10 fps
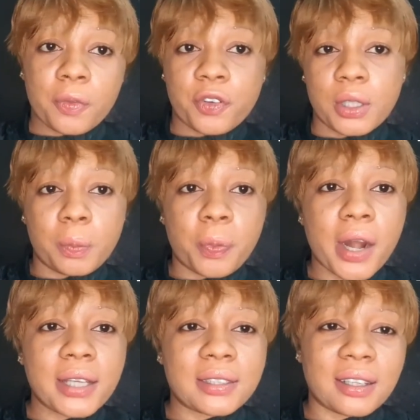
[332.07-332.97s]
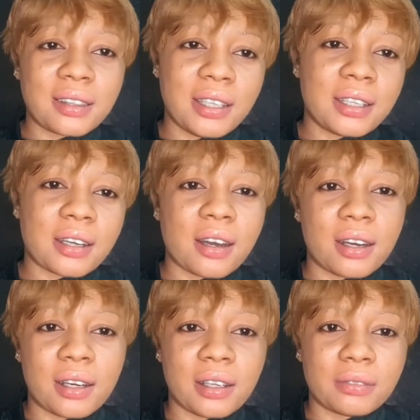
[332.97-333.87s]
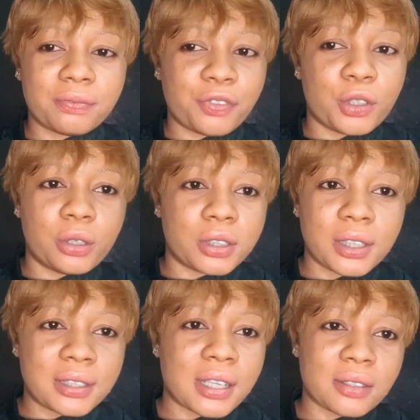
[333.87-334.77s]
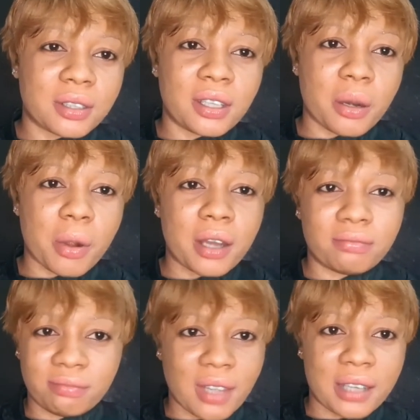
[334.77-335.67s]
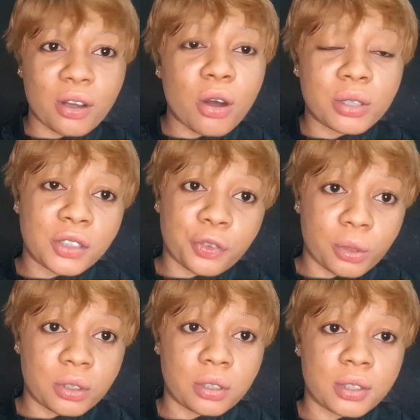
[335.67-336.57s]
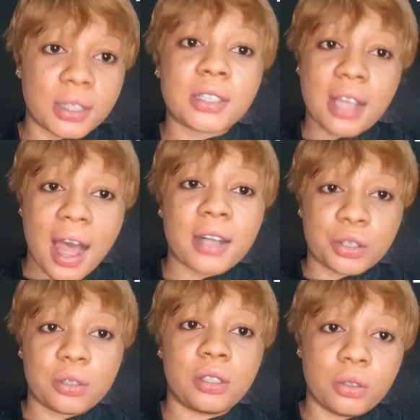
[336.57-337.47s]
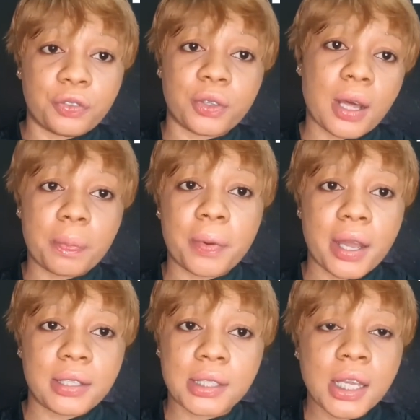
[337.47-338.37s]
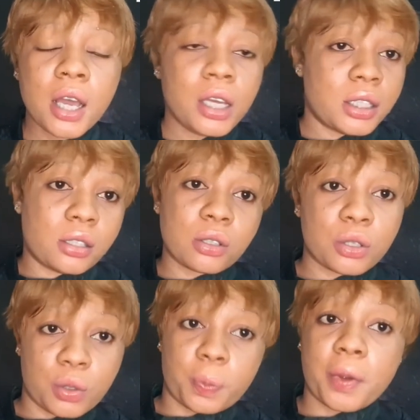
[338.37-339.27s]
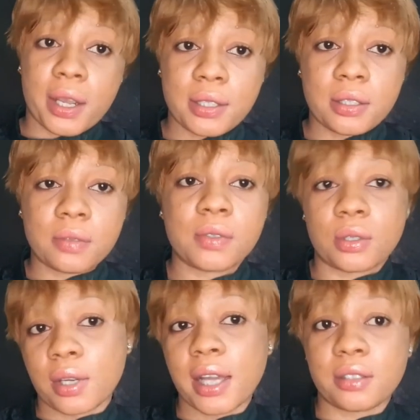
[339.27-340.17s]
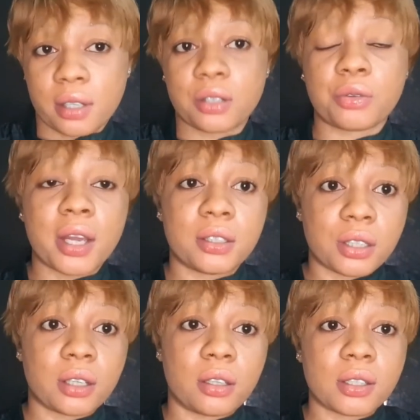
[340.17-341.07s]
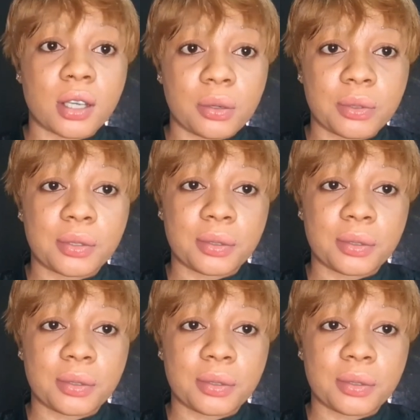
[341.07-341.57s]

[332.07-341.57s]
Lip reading: For the price, I think for 6,000 naira and all these functions is actually good for that price. It is not surprising. So guys, you can try and check this out.